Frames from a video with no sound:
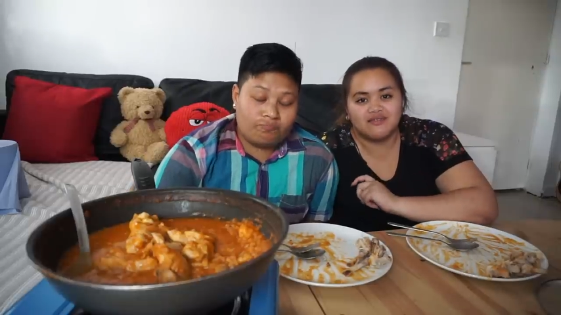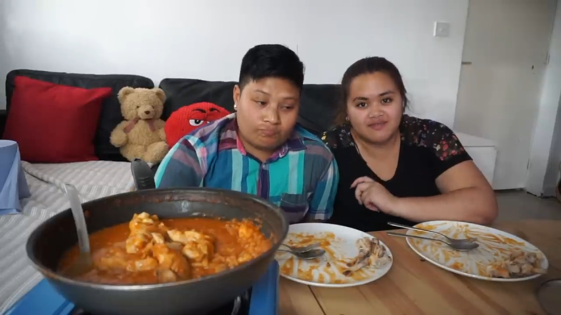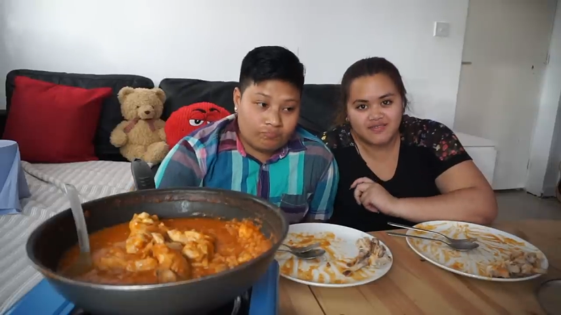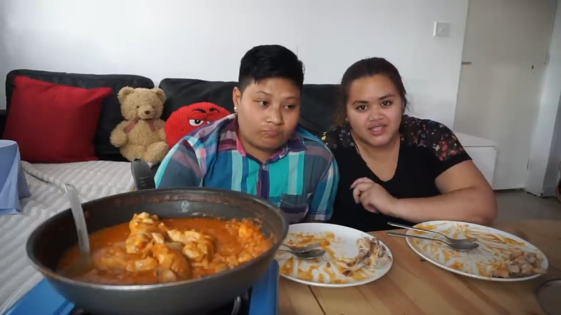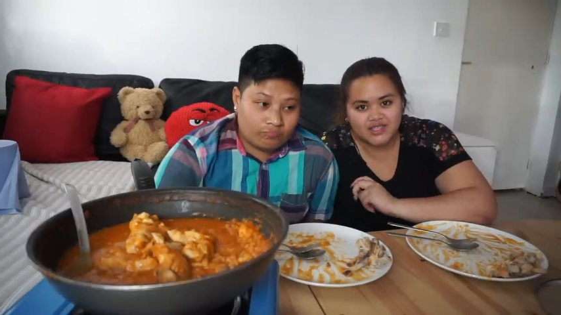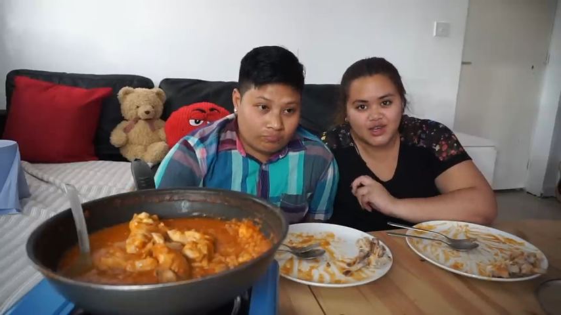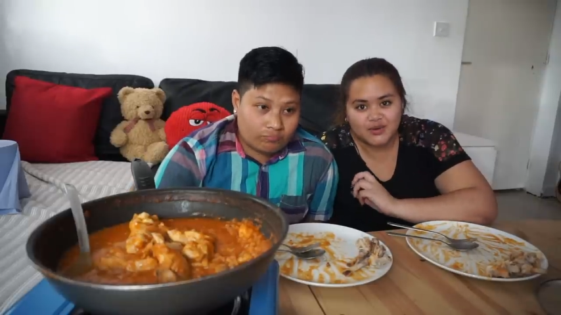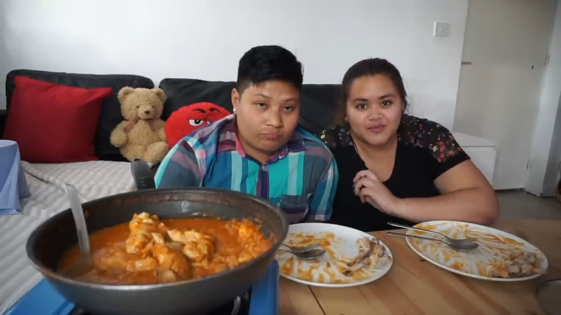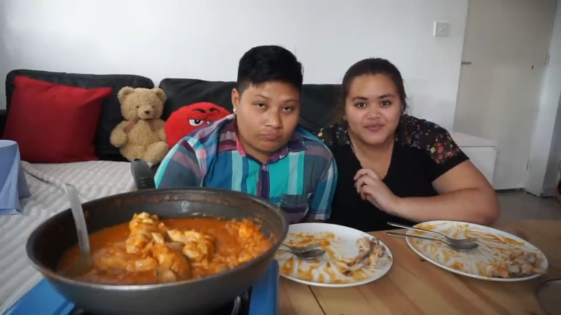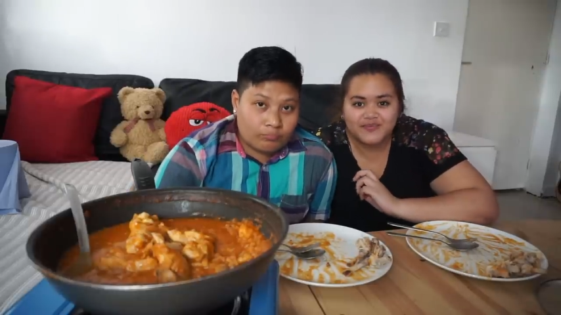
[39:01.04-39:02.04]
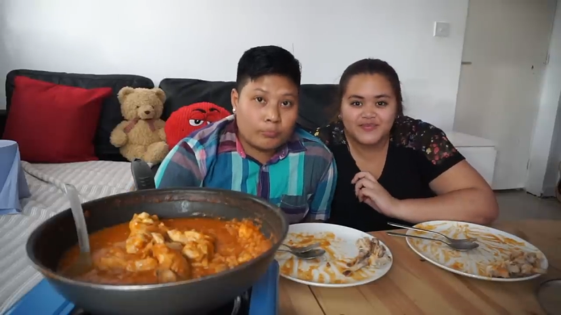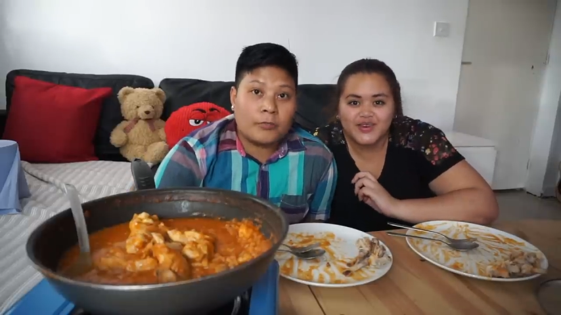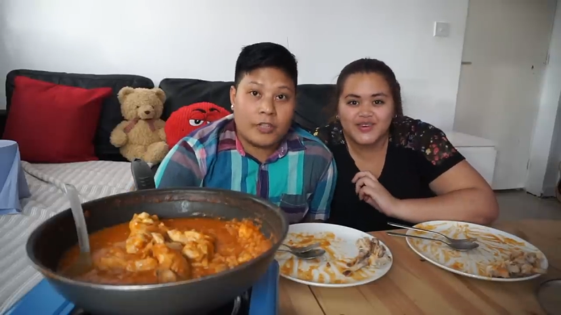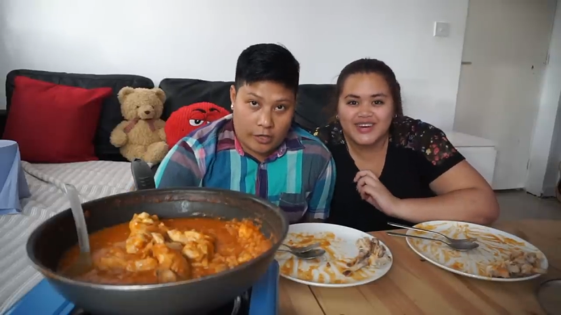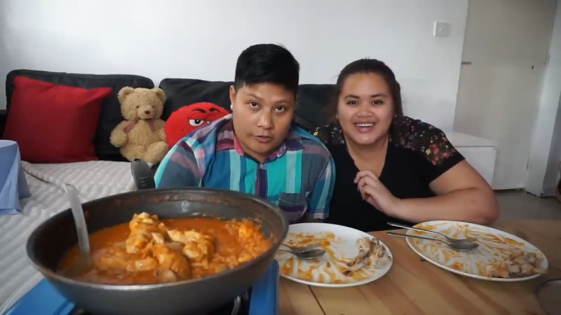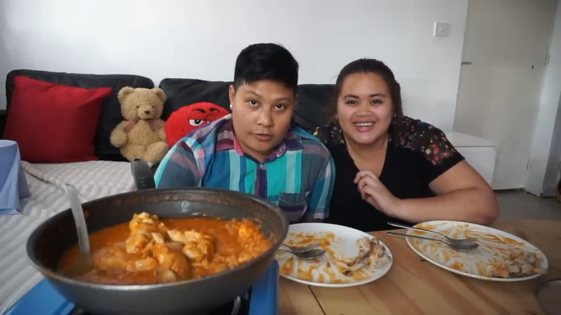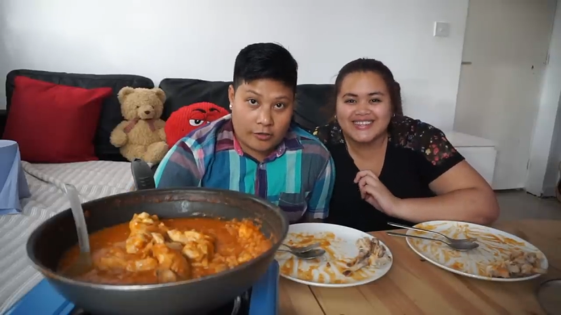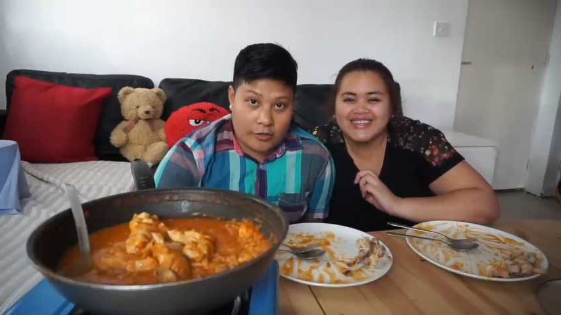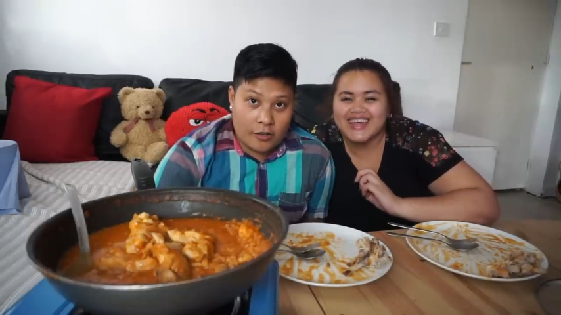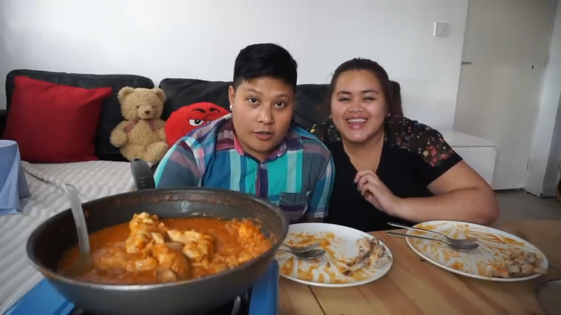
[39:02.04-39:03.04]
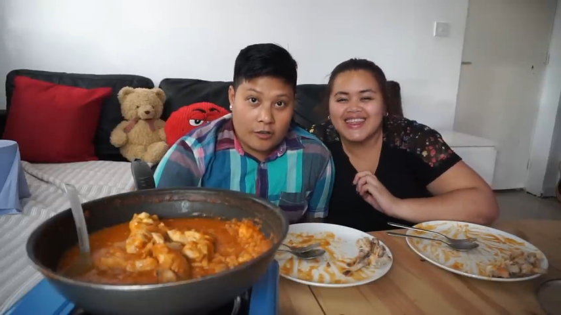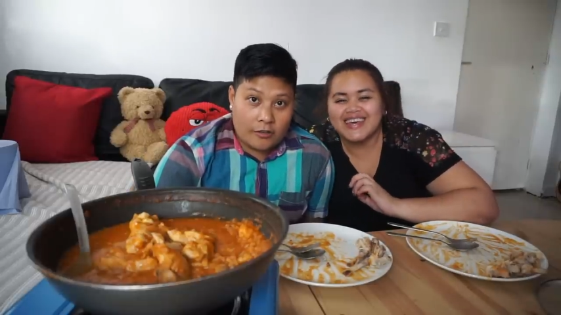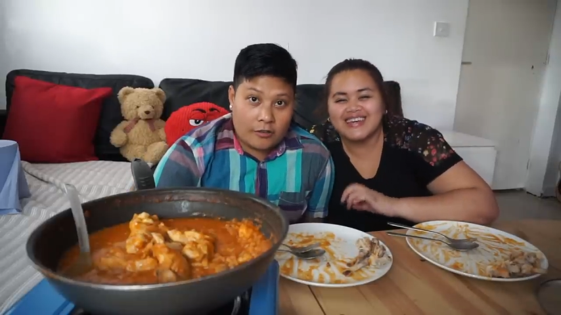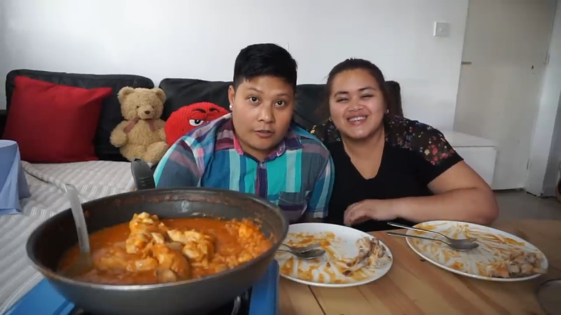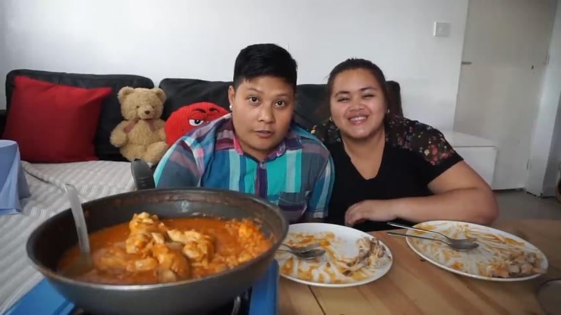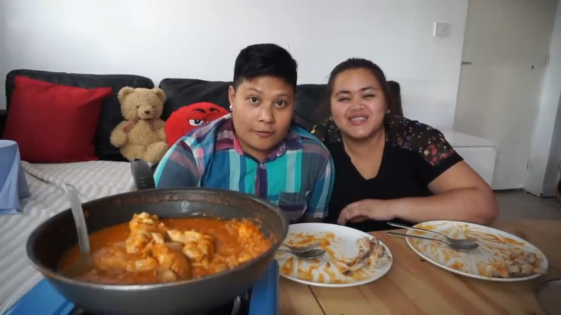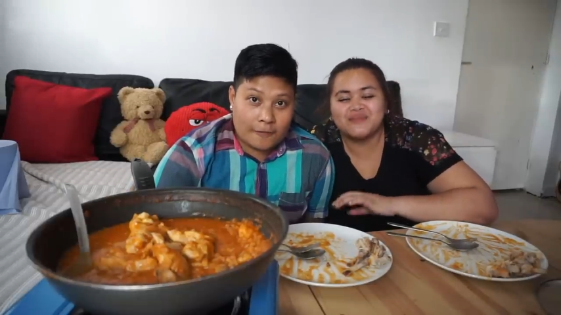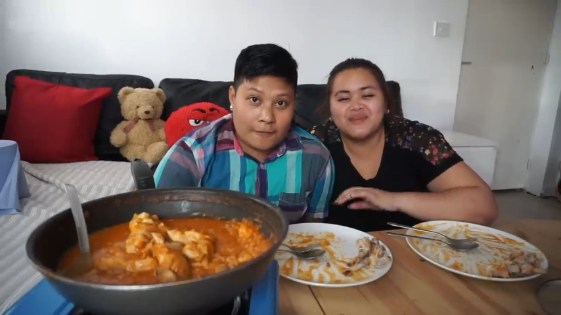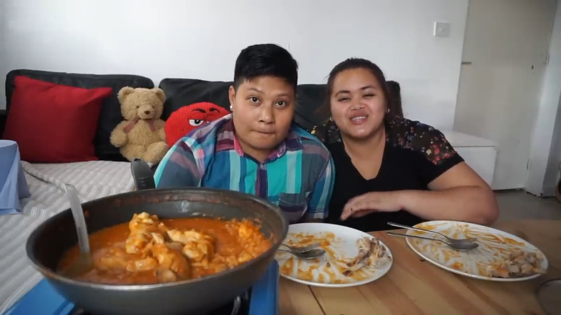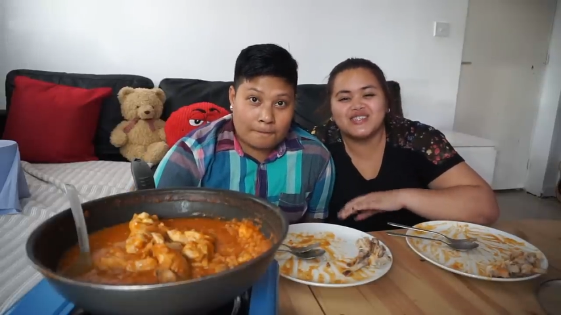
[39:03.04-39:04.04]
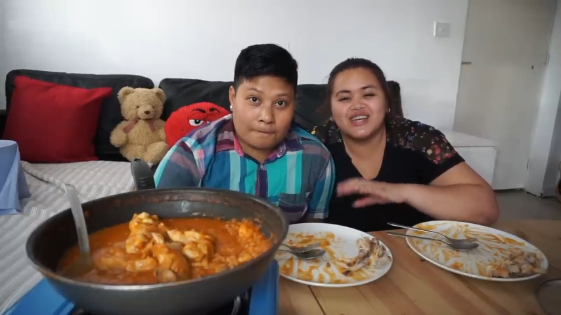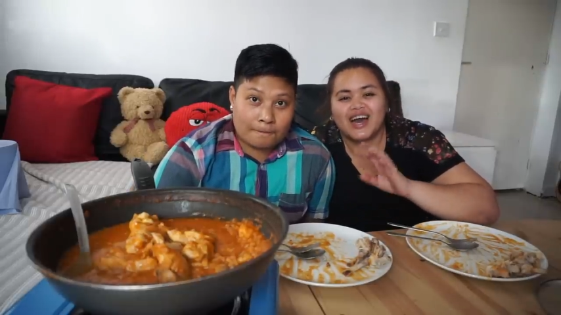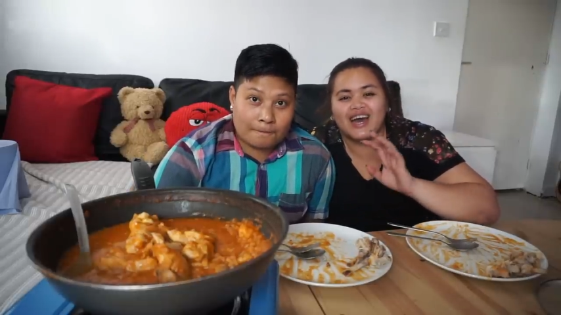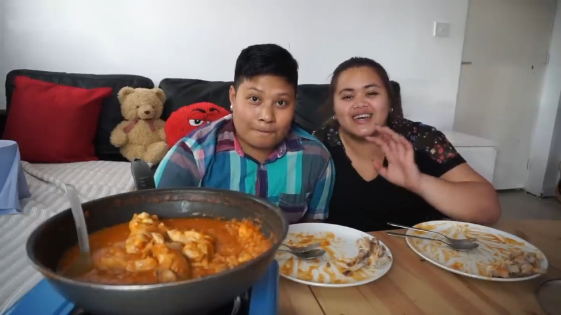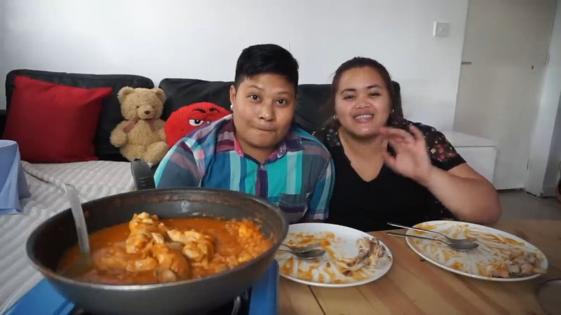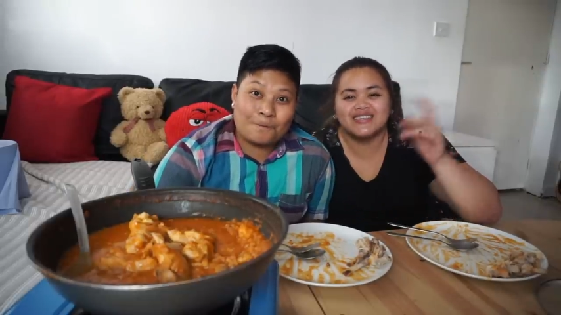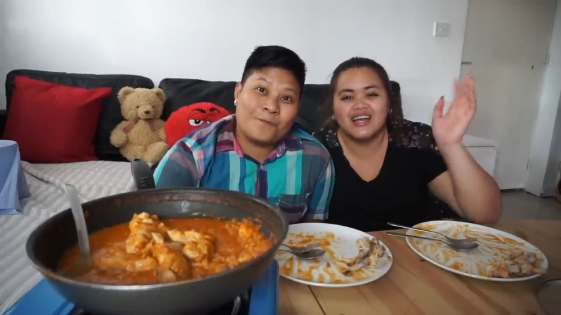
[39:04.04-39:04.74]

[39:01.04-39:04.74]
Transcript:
Speaker 1: video. Yes. Alright? Thank you so much guys.